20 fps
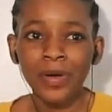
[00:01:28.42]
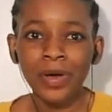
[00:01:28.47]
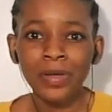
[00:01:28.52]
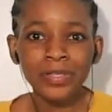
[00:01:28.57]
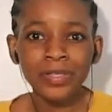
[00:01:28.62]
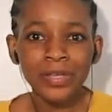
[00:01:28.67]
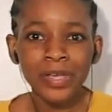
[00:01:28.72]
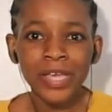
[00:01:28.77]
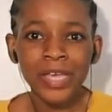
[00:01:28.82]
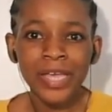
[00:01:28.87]

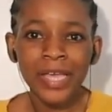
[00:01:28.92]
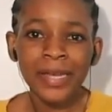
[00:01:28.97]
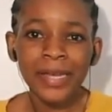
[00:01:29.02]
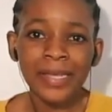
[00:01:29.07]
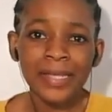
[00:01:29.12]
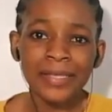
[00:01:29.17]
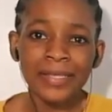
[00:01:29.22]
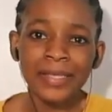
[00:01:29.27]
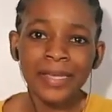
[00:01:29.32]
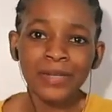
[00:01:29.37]
also, you can
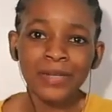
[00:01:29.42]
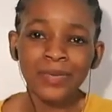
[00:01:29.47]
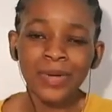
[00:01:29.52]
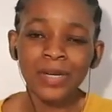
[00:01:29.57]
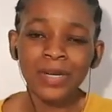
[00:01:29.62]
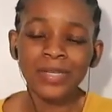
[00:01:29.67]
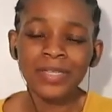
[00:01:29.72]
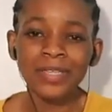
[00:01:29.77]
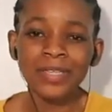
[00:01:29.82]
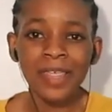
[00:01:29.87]
listen to
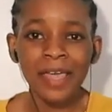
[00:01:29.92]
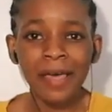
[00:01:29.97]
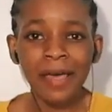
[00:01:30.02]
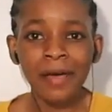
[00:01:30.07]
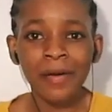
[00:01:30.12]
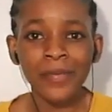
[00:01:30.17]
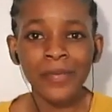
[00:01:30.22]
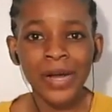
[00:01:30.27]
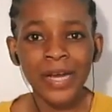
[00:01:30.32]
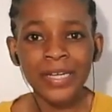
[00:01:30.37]
what's
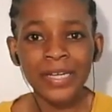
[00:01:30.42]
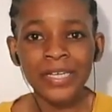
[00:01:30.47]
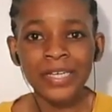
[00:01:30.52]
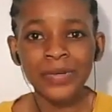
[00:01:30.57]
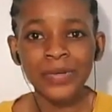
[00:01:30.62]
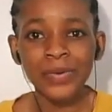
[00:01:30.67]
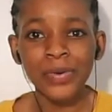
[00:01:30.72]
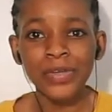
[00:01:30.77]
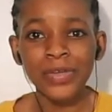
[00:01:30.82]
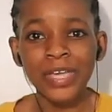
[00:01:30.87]
there already,
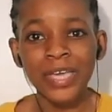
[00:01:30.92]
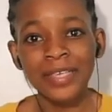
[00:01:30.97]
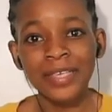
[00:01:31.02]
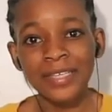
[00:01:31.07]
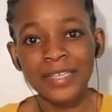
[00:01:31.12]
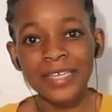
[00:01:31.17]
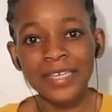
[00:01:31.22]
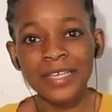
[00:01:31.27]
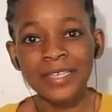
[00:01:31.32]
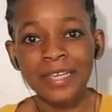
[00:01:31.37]
or you can
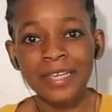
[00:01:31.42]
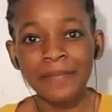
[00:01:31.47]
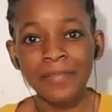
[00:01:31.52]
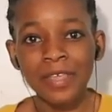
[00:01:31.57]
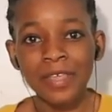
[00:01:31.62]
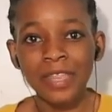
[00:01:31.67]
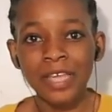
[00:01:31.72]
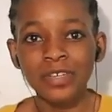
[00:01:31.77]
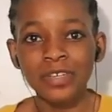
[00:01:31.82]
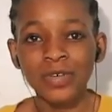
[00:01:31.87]
suggest
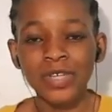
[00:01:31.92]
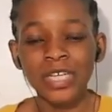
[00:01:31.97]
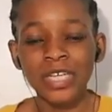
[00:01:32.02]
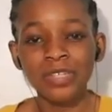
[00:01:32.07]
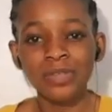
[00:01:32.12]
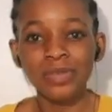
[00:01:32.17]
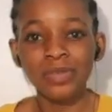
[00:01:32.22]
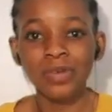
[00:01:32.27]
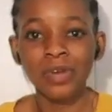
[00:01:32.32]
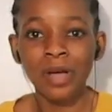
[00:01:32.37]
something that you want
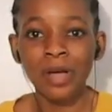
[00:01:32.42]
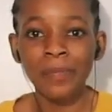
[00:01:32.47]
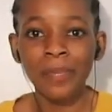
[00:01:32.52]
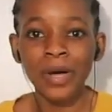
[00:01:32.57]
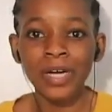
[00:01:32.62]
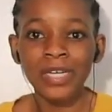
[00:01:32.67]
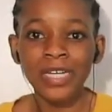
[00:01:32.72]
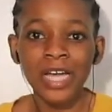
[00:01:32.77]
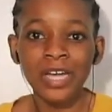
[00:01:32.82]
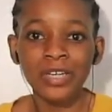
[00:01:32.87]
us to talk
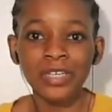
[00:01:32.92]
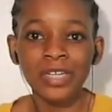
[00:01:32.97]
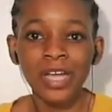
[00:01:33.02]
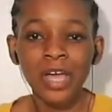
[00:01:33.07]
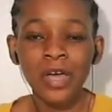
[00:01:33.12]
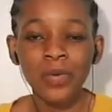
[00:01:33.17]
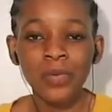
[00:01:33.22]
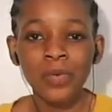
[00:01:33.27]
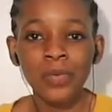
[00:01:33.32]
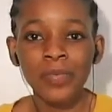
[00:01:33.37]
about, and
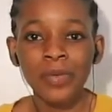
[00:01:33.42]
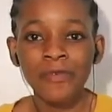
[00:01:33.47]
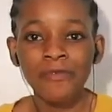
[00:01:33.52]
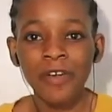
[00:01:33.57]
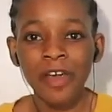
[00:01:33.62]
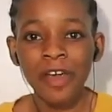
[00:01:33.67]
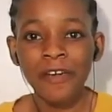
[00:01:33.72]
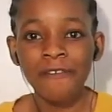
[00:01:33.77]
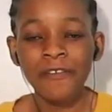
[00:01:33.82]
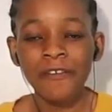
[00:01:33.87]
we'll be
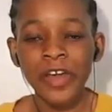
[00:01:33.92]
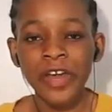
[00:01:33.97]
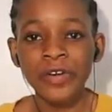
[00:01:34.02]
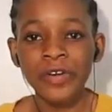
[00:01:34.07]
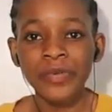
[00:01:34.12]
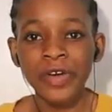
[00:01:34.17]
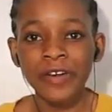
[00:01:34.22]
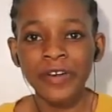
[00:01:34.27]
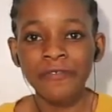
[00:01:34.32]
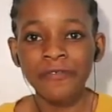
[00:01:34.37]
very, very
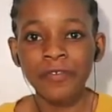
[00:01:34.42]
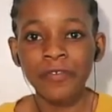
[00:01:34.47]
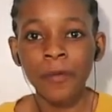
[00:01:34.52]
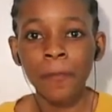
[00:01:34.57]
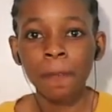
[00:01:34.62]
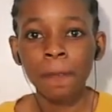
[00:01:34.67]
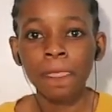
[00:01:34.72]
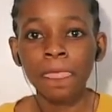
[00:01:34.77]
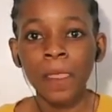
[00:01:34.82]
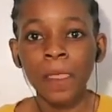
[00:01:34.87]

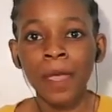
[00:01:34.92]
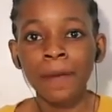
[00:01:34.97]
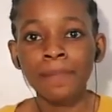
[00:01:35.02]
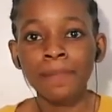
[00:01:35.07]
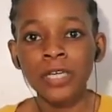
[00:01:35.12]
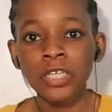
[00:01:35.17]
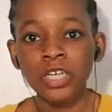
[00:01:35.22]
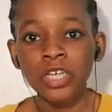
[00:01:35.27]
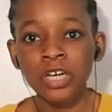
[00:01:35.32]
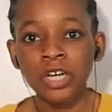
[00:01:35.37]
grateful. A
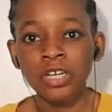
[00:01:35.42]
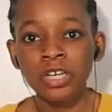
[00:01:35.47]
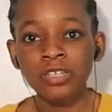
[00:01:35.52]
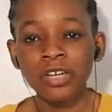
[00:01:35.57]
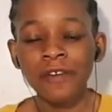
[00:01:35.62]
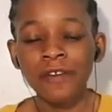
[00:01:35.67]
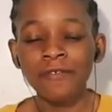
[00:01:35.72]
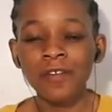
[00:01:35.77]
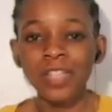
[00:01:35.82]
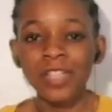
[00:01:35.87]
big shout out
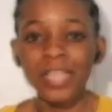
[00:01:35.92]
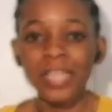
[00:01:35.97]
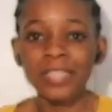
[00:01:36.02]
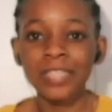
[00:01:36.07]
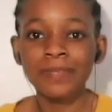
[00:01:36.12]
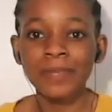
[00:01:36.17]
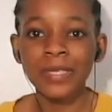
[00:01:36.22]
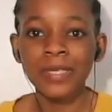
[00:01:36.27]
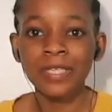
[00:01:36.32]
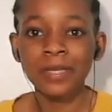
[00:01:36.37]
to everyone
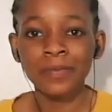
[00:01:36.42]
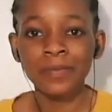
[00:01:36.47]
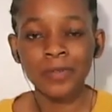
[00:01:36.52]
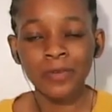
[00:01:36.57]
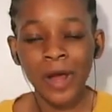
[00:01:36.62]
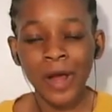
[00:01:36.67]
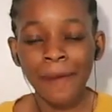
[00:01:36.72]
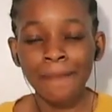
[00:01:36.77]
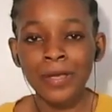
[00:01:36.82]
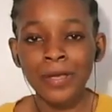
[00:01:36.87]
that's been
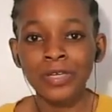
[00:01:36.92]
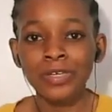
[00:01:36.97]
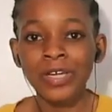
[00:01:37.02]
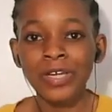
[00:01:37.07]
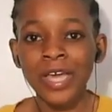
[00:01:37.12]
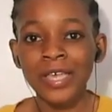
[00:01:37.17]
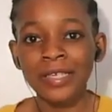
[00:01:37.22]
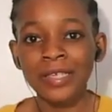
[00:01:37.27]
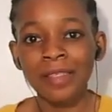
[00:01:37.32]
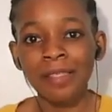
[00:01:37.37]
subscribing. You
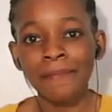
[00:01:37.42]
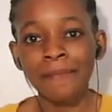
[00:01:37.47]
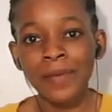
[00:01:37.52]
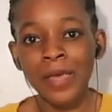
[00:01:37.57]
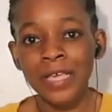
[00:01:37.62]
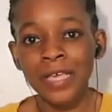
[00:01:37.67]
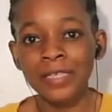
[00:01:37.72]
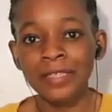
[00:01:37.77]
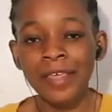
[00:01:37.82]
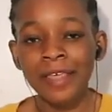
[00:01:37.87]
guys are the
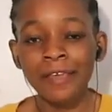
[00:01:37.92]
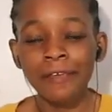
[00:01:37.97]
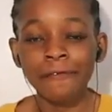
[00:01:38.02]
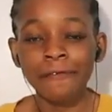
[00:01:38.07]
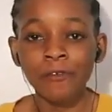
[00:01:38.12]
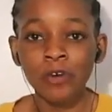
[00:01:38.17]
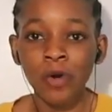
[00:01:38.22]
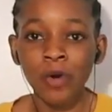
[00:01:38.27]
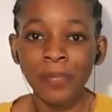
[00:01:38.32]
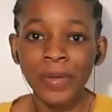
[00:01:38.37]
best. Thank you
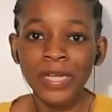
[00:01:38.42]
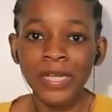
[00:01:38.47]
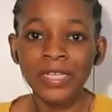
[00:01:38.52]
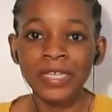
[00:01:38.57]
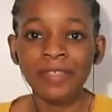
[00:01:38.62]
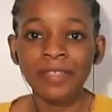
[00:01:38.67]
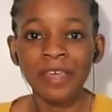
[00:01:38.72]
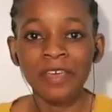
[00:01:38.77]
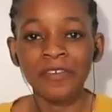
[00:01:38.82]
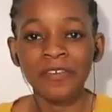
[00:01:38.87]
for
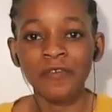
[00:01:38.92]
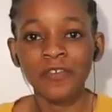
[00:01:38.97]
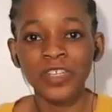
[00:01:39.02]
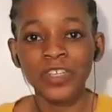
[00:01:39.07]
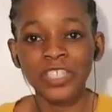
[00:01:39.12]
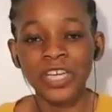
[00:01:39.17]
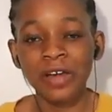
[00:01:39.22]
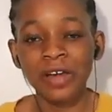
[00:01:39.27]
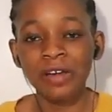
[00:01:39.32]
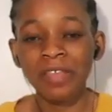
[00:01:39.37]
commenting. Thank you for
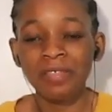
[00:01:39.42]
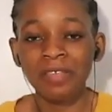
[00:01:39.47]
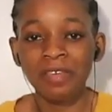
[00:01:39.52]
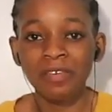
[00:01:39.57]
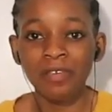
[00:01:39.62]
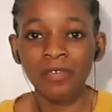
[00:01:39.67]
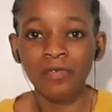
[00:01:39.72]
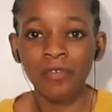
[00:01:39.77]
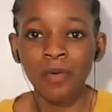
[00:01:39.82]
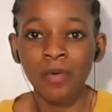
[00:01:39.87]
sharing.
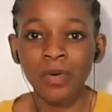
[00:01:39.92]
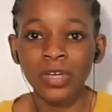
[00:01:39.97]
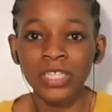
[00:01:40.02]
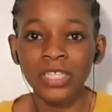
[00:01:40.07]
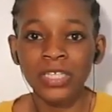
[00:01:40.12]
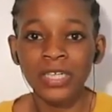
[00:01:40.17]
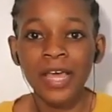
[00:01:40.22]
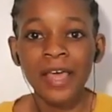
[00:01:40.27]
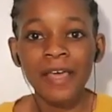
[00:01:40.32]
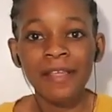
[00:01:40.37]
Thank you for
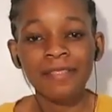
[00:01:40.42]
watching.